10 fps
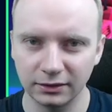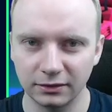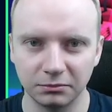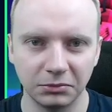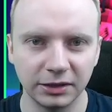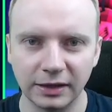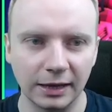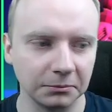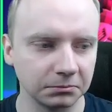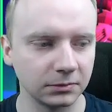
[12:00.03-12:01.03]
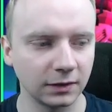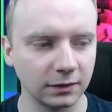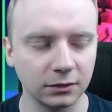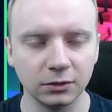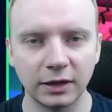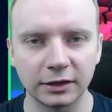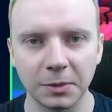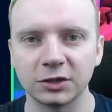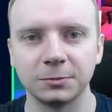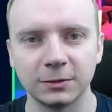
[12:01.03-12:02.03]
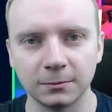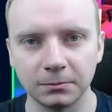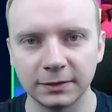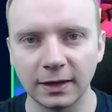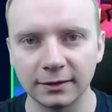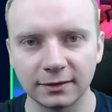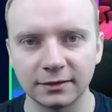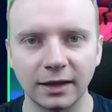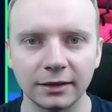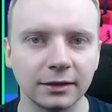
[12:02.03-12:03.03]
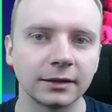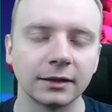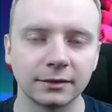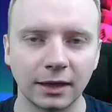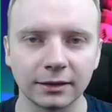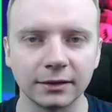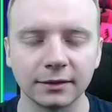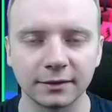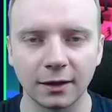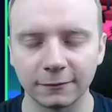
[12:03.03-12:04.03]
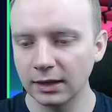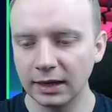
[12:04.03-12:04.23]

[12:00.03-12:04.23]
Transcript: meantime, doesn't do that much besides stunning and tanking stuff.